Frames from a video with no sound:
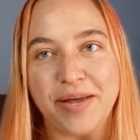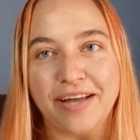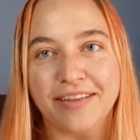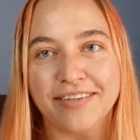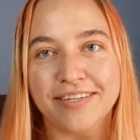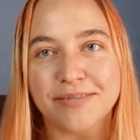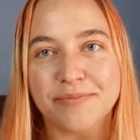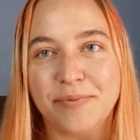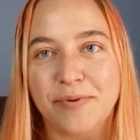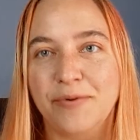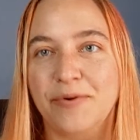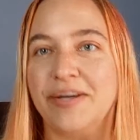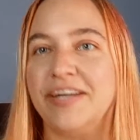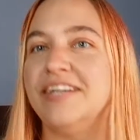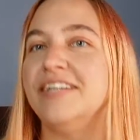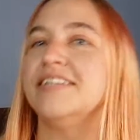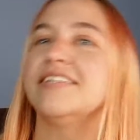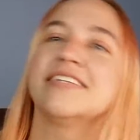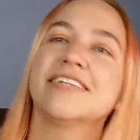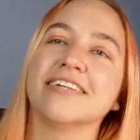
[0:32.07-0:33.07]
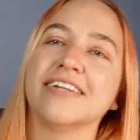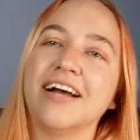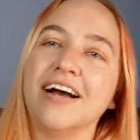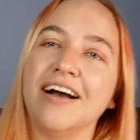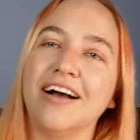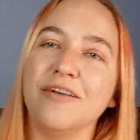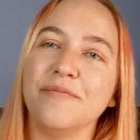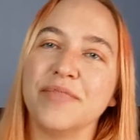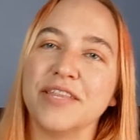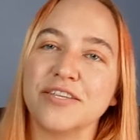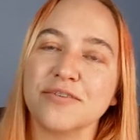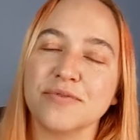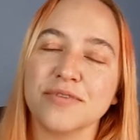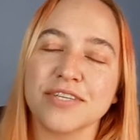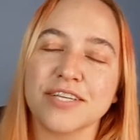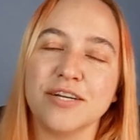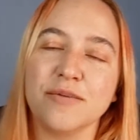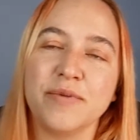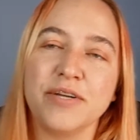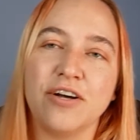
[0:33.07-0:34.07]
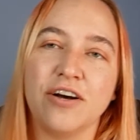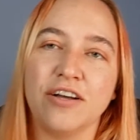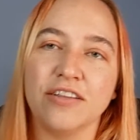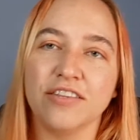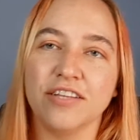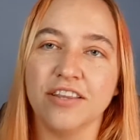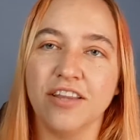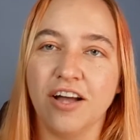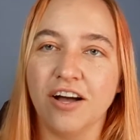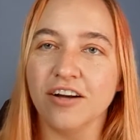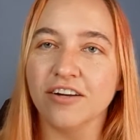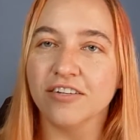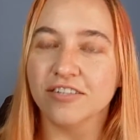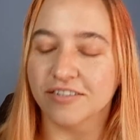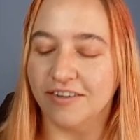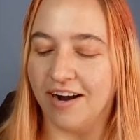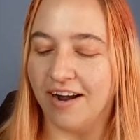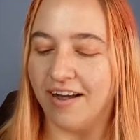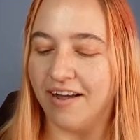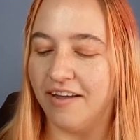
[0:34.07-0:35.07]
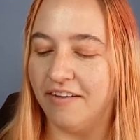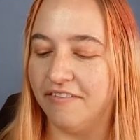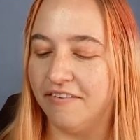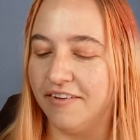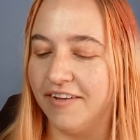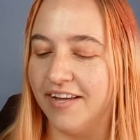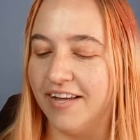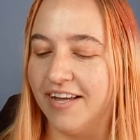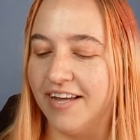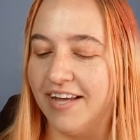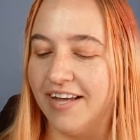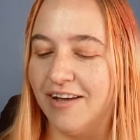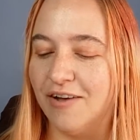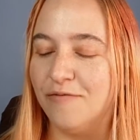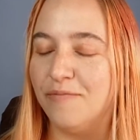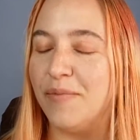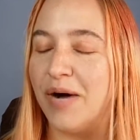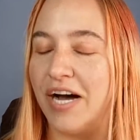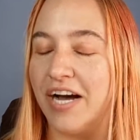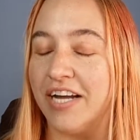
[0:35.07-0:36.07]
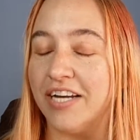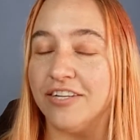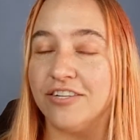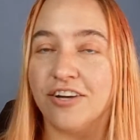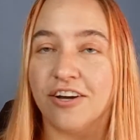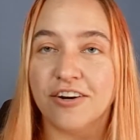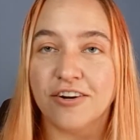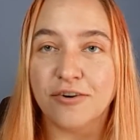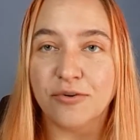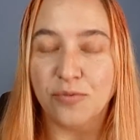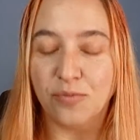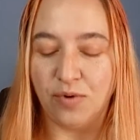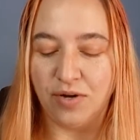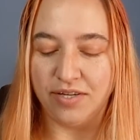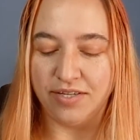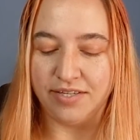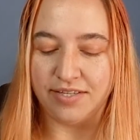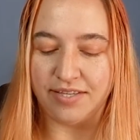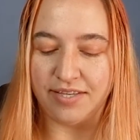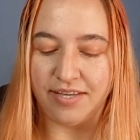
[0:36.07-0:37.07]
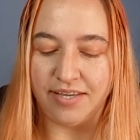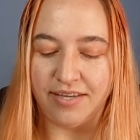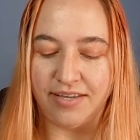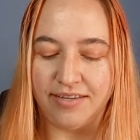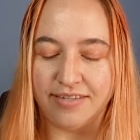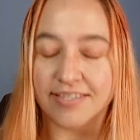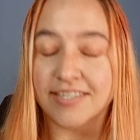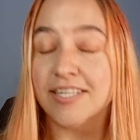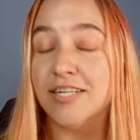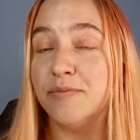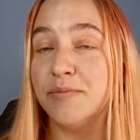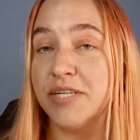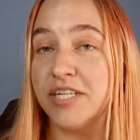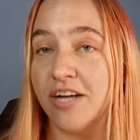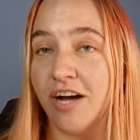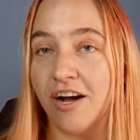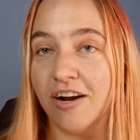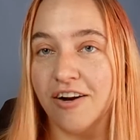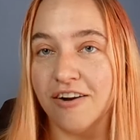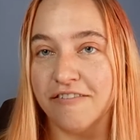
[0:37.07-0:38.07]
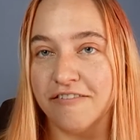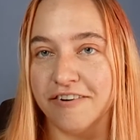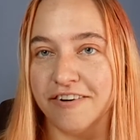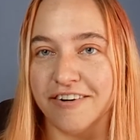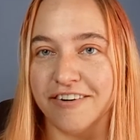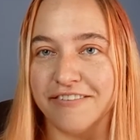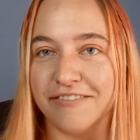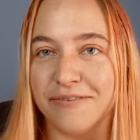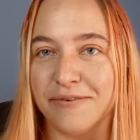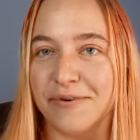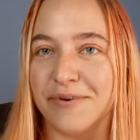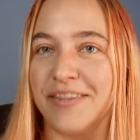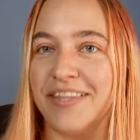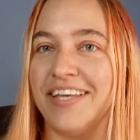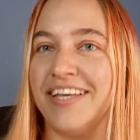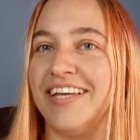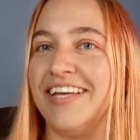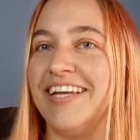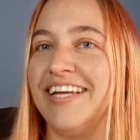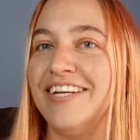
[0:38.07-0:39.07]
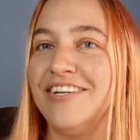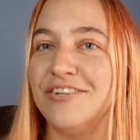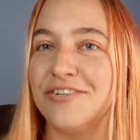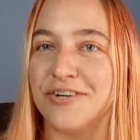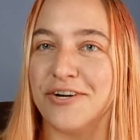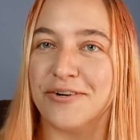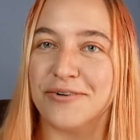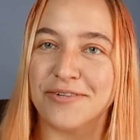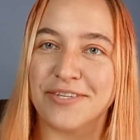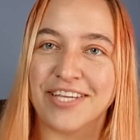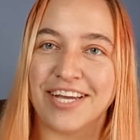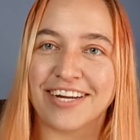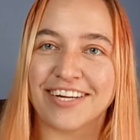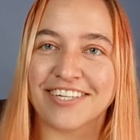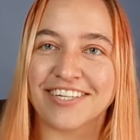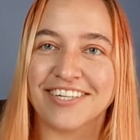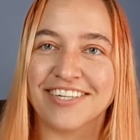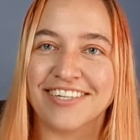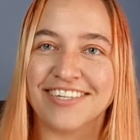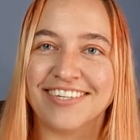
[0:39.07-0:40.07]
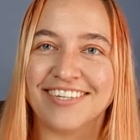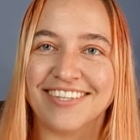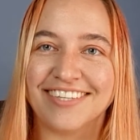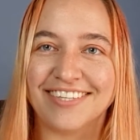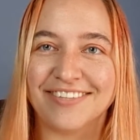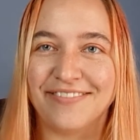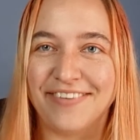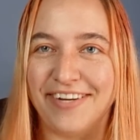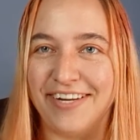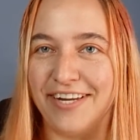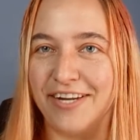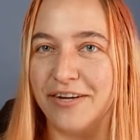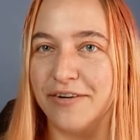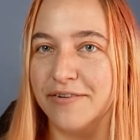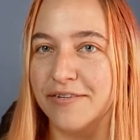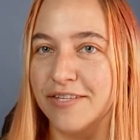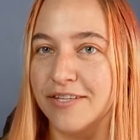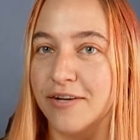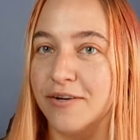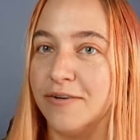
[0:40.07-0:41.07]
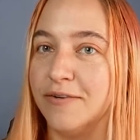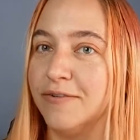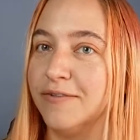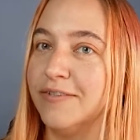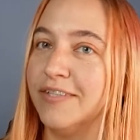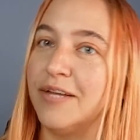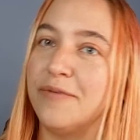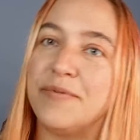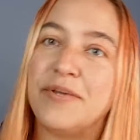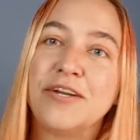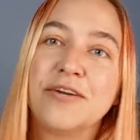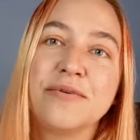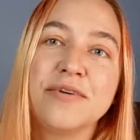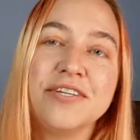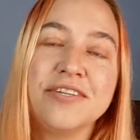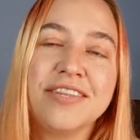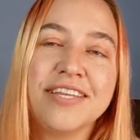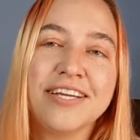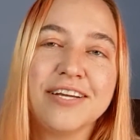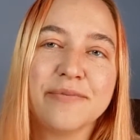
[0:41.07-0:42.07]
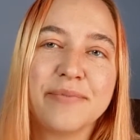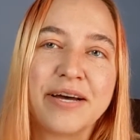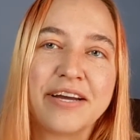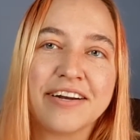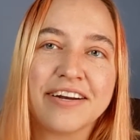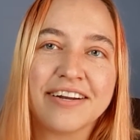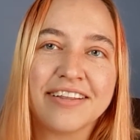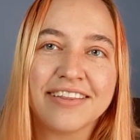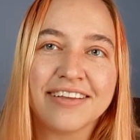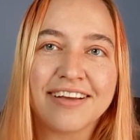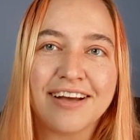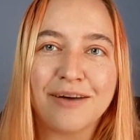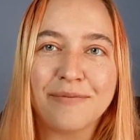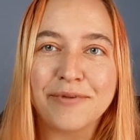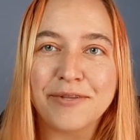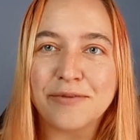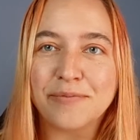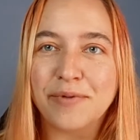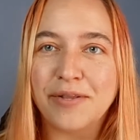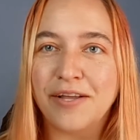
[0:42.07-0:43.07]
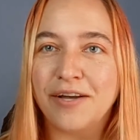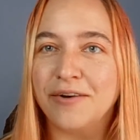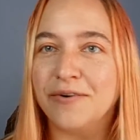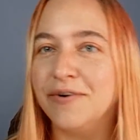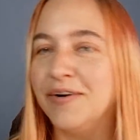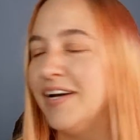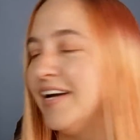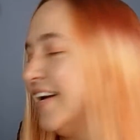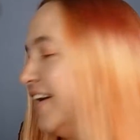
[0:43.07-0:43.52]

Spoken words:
Beyond This Point. This one's going to be called The Long Drive. My daughter was the cinematographer for the intro section to this video, so let me know what you think about it in the comments below.